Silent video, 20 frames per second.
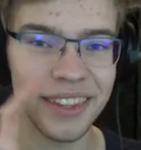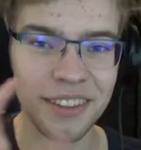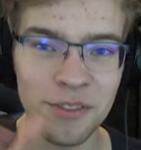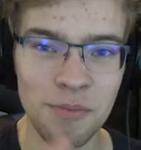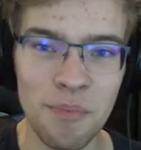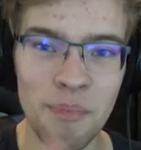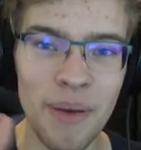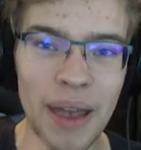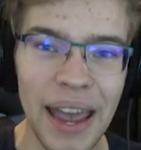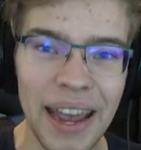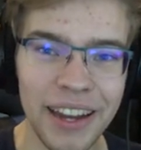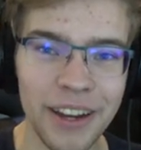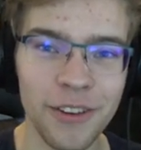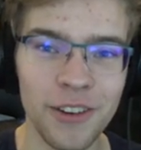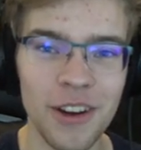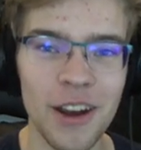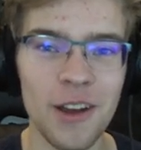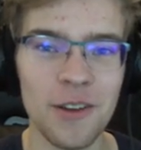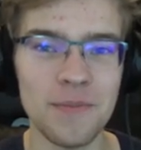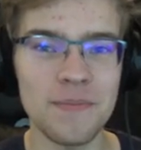This
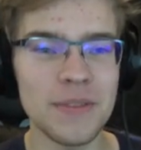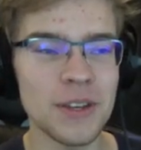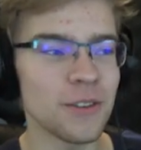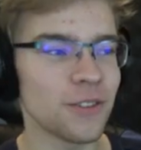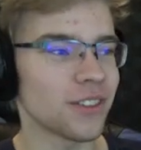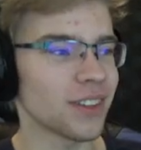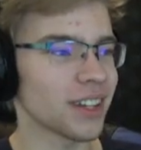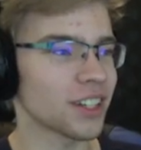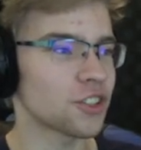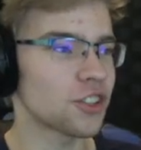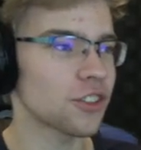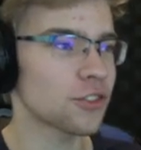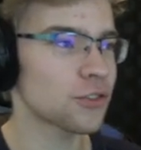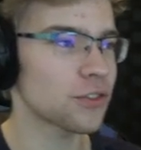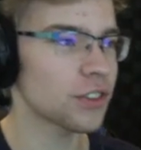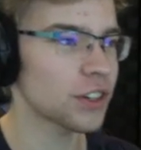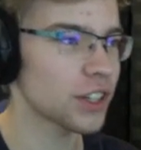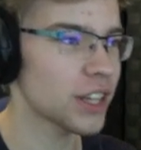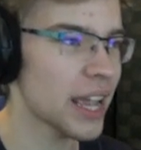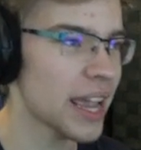background music
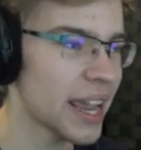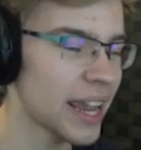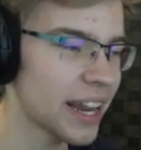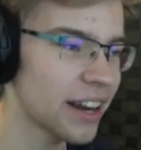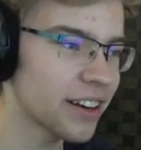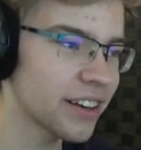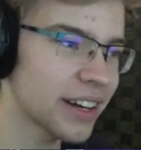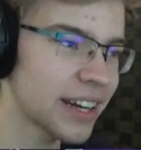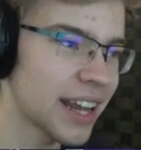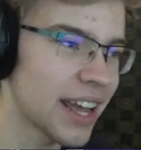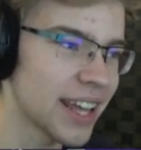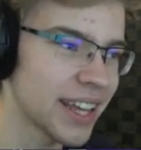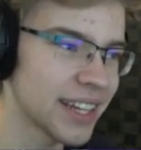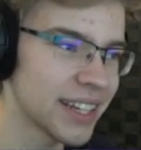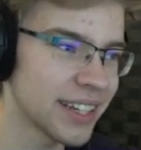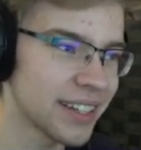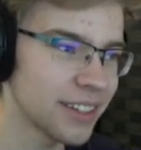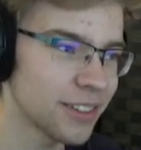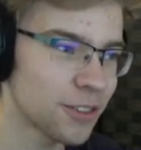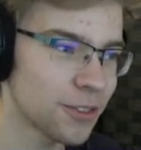just for the
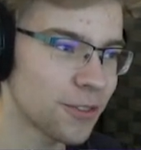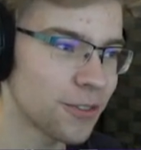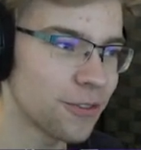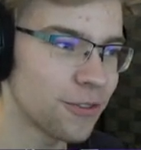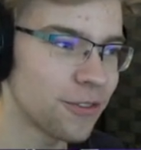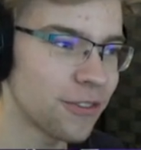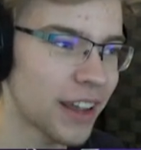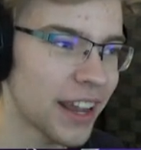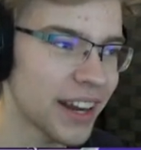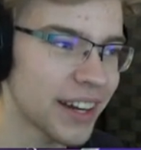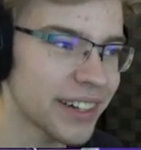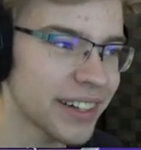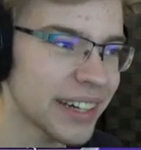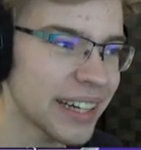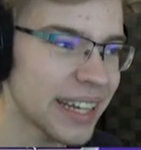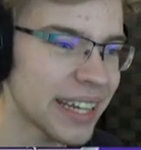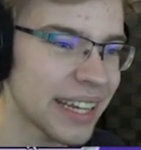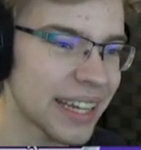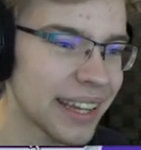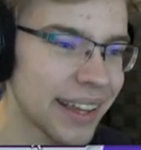area, it's
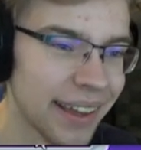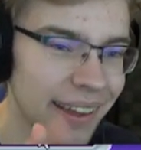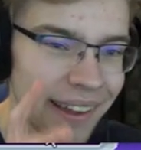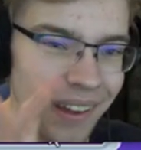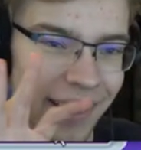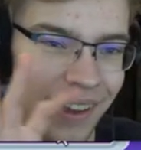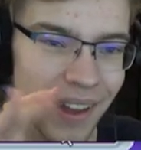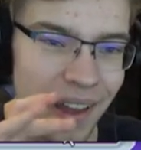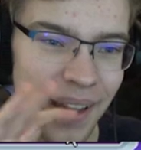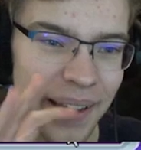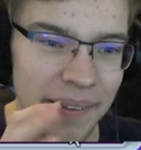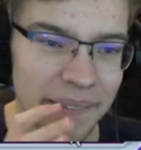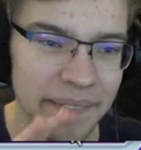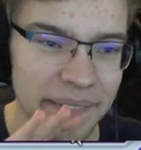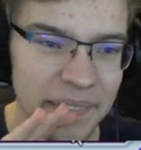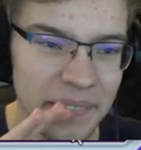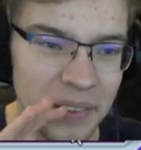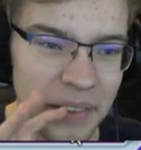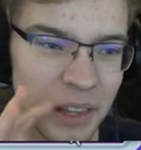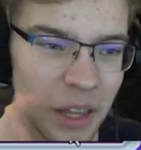very,
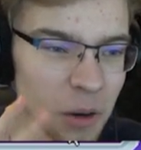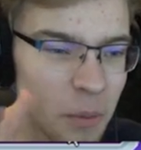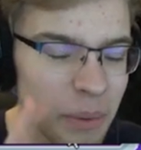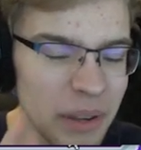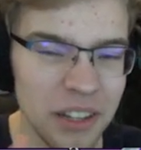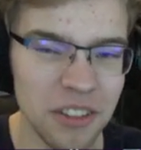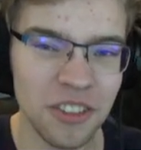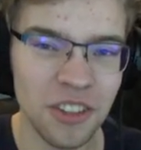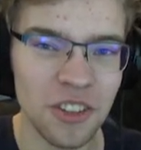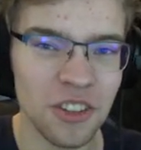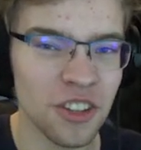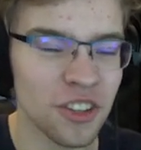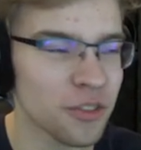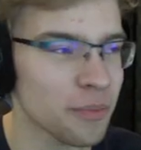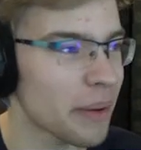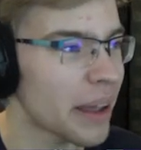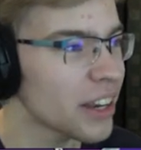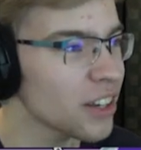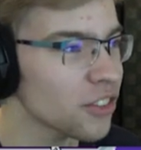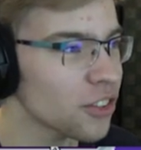little bit
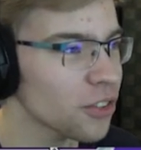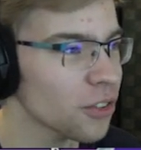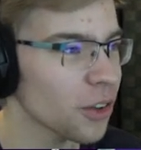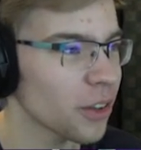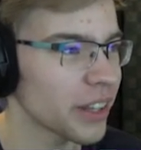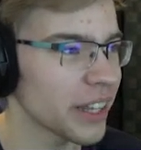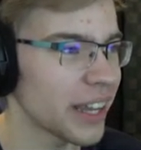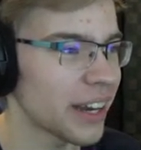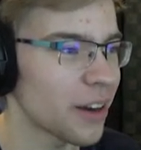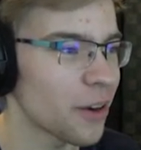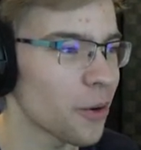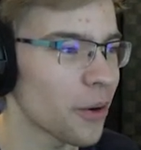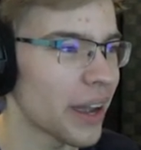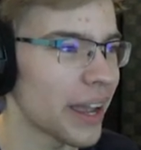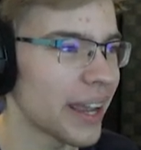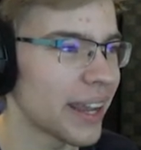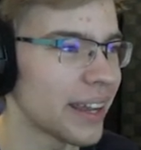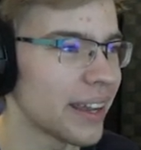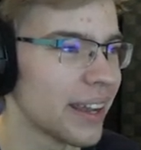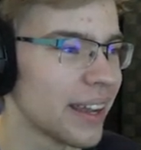suspenseful in a
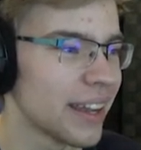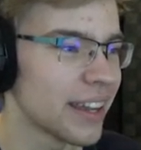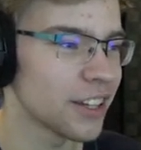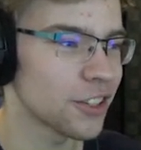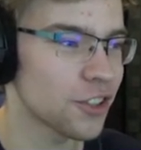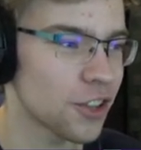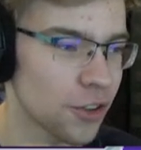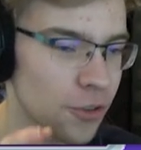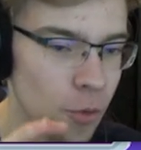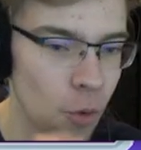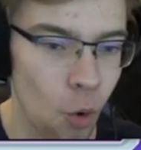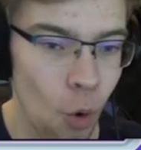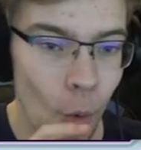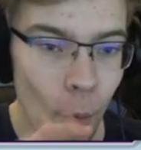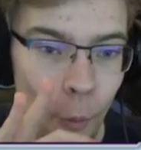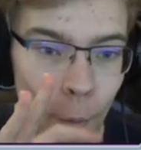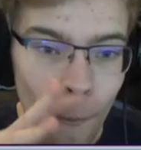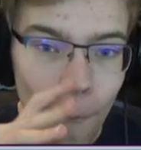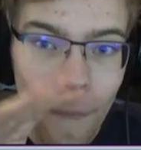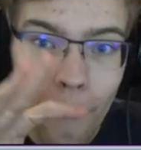way. It's just,
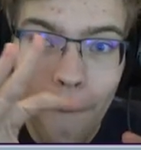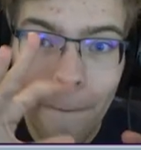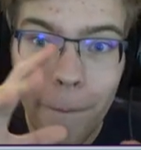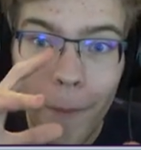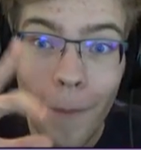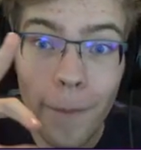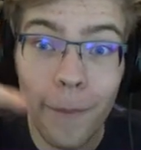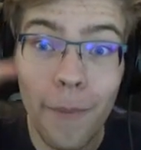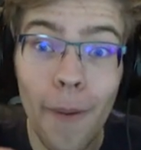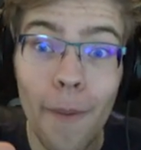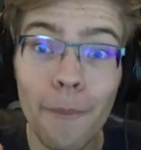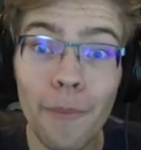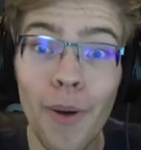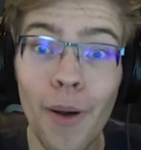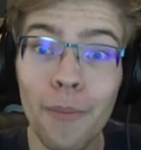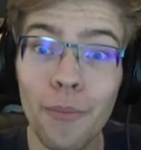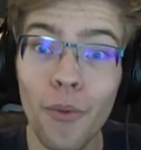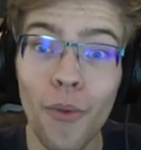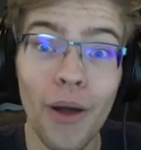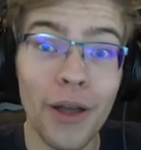
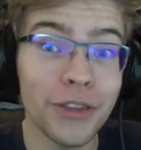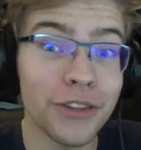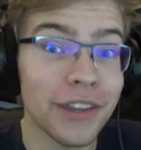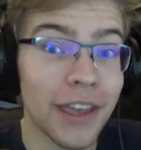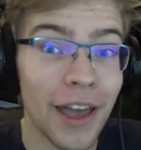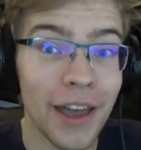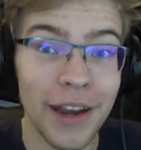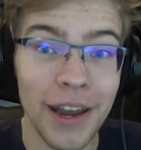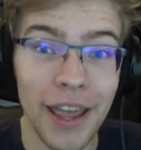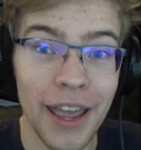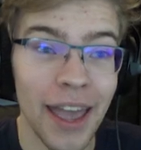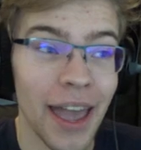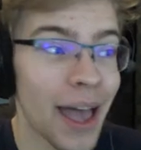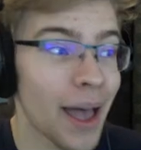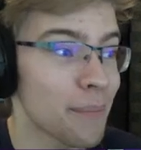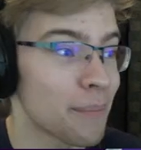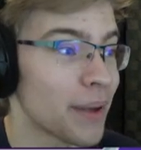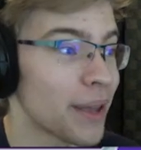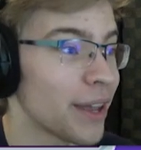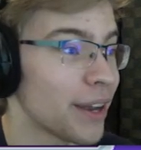what's gonna
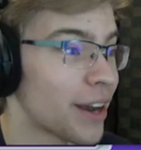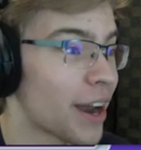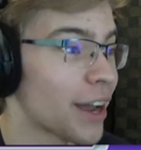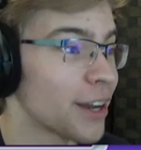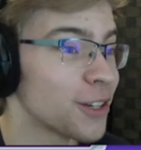happen?